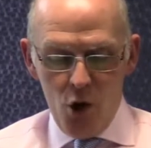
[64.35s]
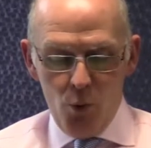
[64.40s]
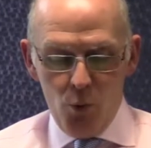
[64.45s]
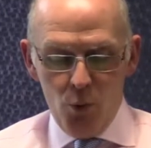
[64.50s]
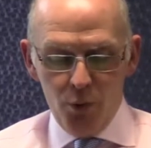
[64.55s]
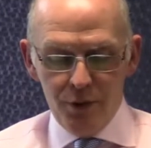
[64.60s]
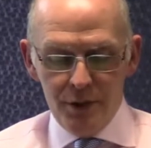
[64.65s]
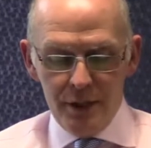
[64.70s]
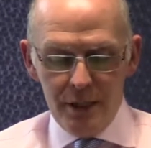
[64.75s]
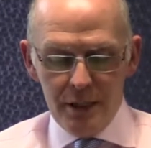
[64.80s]

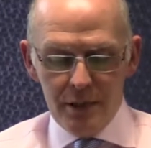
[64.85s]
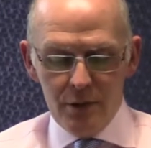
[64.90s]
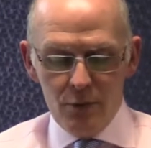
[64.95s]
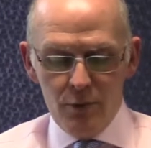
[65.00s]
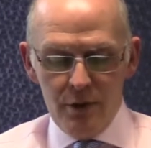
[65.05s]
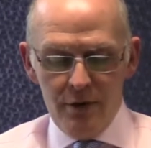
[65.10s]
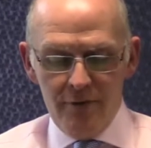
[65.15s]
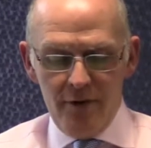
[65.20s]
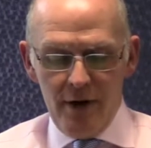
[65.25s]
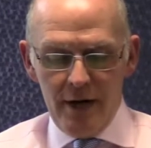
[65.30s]
will need to
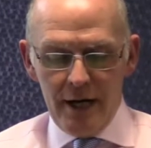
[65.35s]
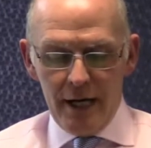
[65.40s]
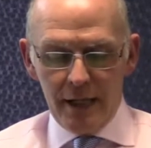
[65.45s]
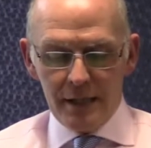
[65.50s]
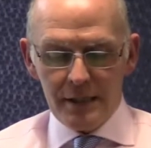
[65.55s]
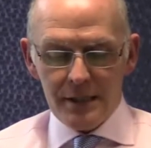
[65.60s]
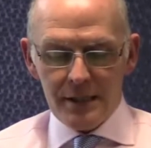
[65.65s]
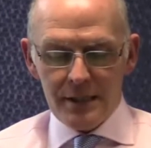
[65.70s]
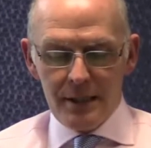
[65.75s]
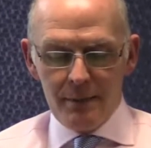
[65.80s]

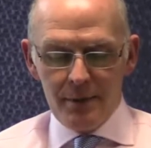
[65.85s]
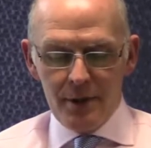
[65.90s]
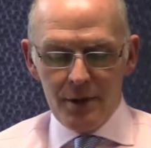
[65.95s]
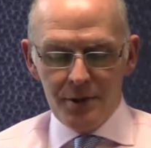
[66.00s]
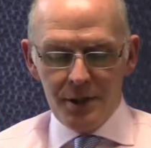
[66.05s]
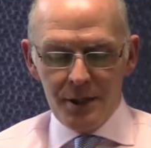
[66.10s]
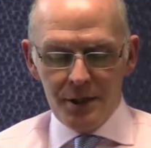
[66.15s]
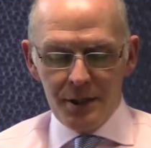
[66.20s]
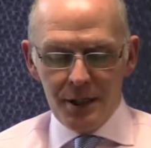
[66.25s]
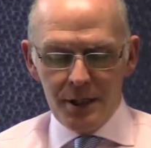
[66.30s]
refinance some of
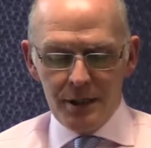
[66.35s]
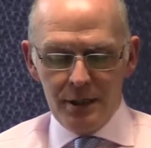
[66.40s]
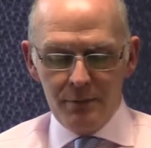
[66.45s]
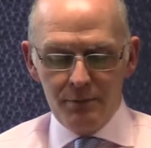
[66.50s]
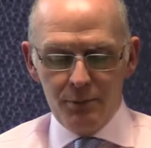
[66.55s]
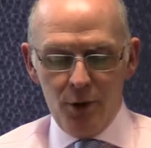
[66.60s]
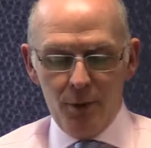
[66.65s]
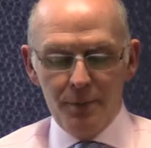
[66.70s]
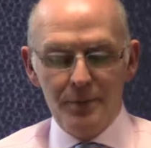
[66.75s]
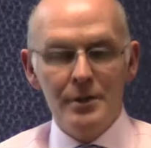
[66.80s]
those
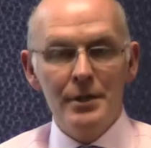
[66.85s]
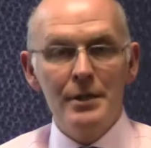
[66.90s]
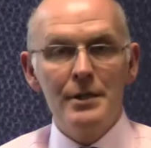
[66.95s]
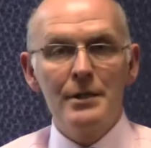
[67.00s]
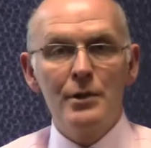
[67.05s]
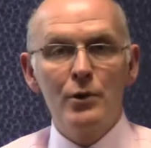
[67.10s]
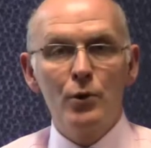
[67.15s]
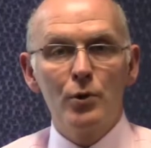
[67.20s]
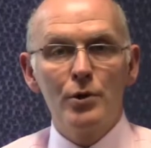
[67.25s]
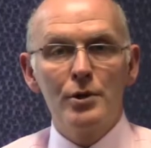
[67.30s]
existing properties
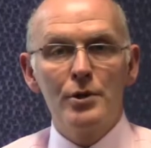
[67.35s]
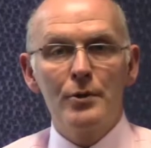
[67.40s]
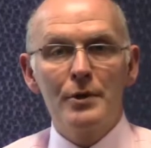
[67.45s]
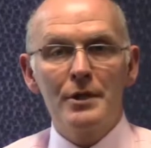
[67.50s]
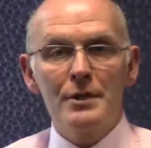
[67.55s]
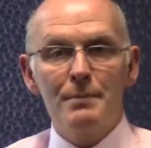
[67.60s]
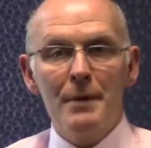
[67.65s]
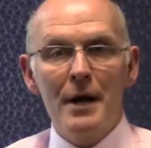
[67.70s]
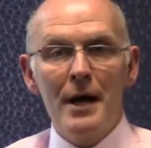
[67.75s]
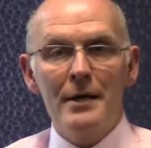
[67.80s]
in order to
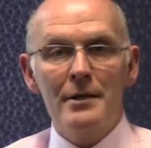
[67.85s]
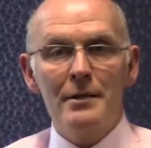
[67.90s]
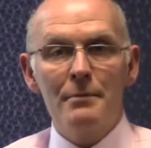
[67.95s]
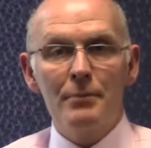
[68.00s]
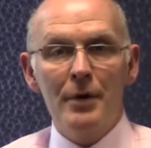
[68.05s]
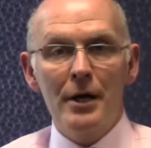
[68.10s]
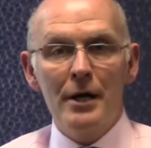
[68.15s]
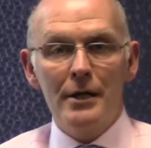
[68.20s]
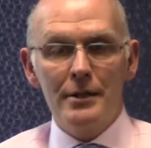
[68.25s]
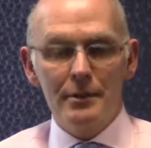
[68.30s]
expand and
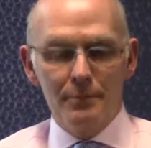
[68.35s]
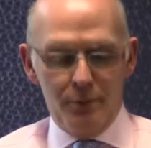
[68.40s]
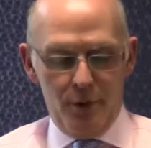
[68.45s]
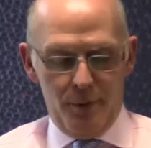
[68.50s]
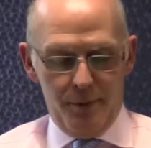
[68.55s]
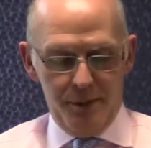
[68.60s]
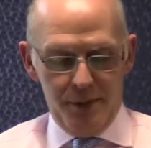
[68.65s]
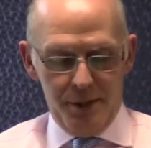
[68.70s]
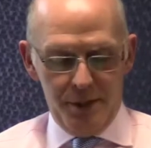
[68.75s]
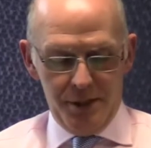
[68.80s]
buy other
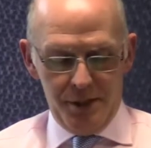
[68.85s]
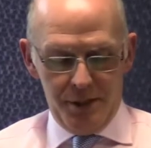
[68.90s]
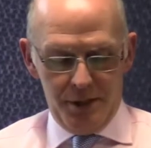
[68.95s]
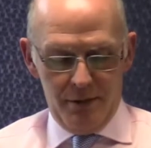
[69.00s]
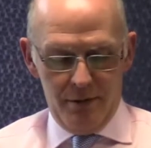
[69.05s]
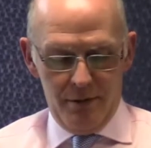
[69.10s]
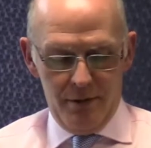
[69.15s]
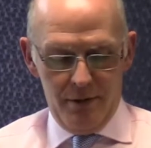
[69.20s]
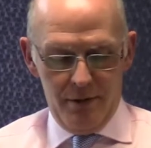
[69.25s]
properties.